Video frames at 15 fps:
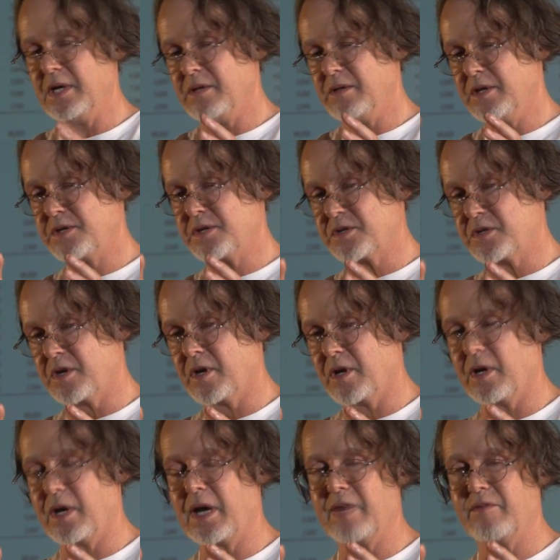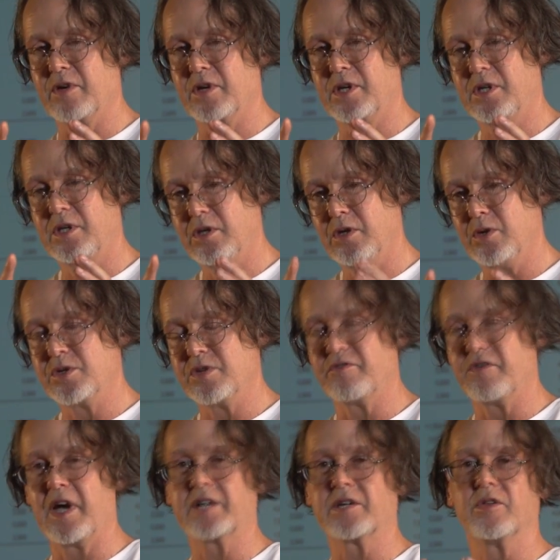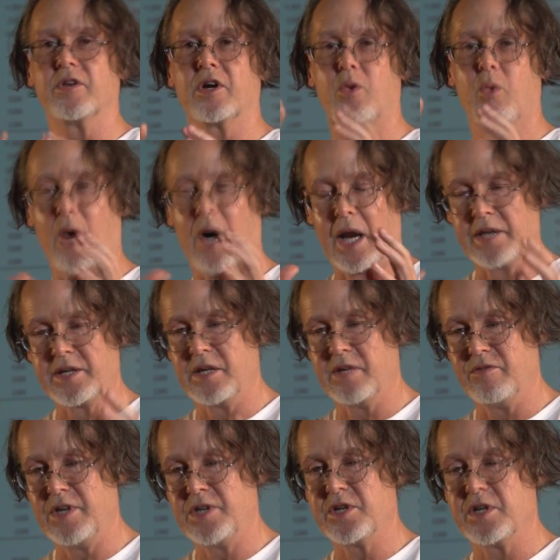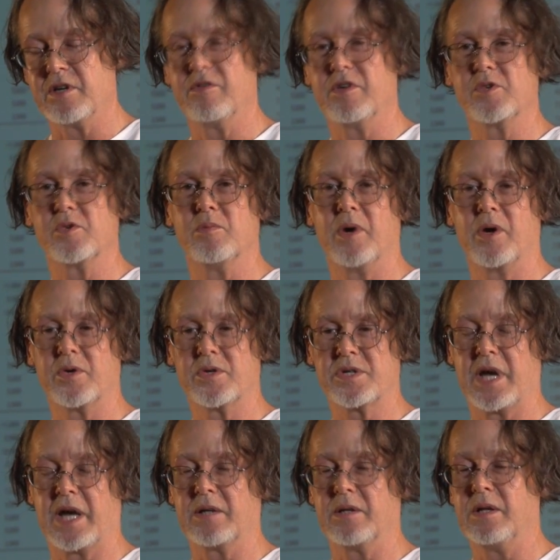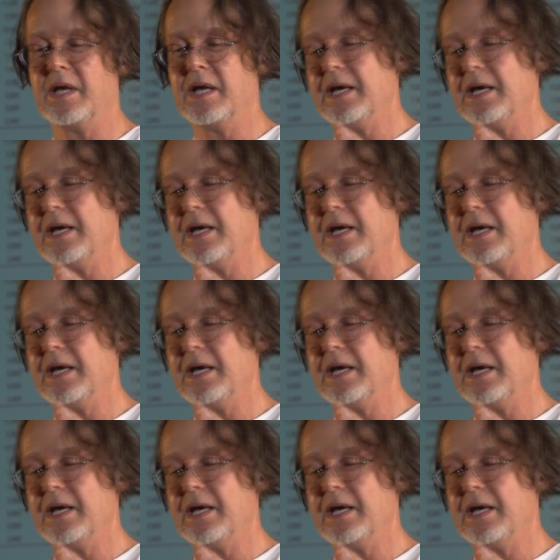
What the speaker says: This is going to have a huge effect on the quality of each individual motorcycle.